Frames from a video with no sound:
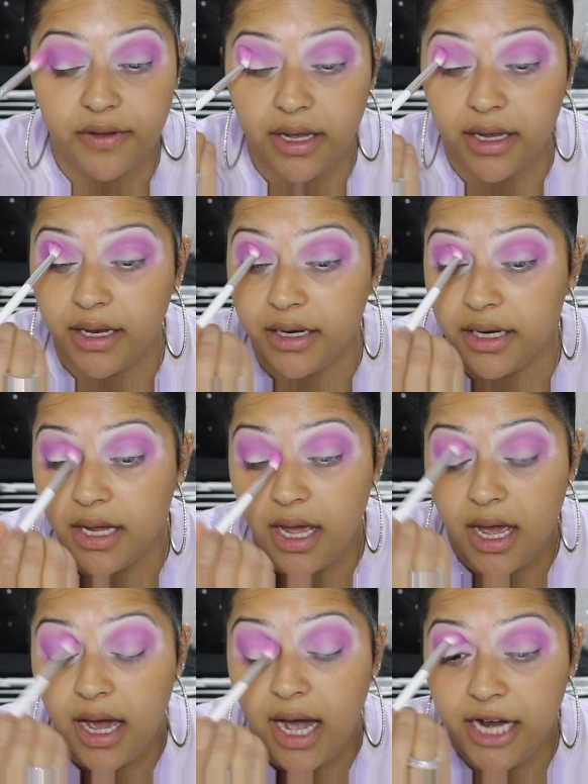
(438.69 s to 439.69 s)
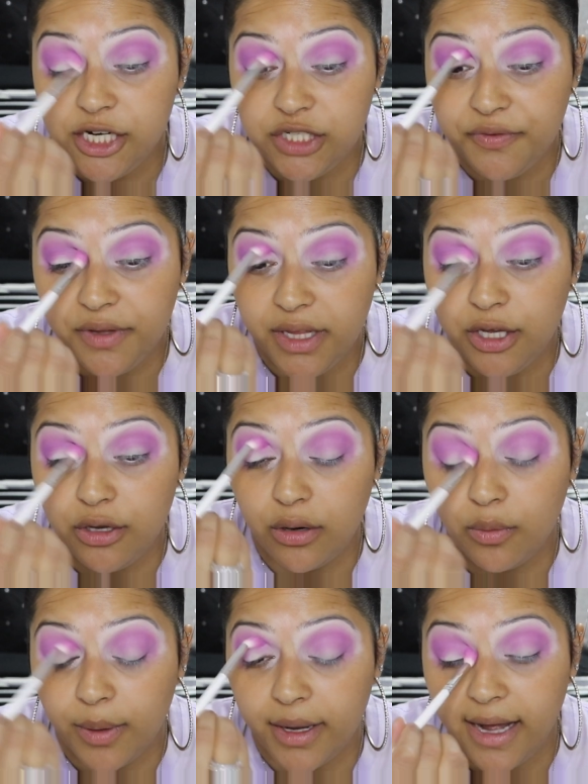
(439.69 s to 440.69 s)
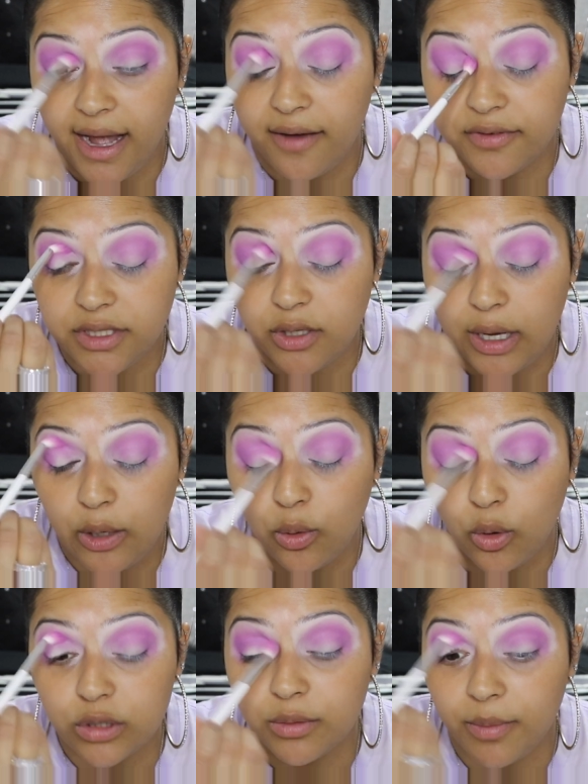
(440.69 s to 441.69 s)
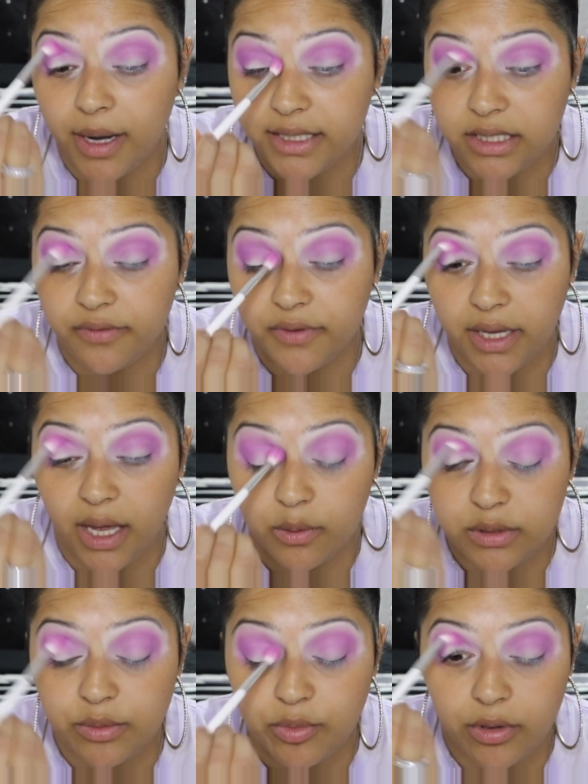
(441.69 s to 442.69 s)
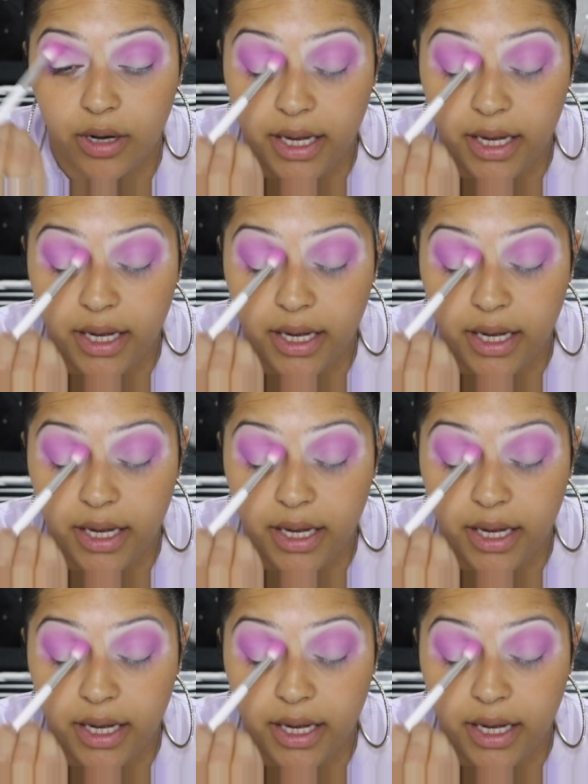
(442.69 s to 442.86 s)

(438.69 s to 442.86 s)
And I just feel like, you know what, I have to hold myself accountable.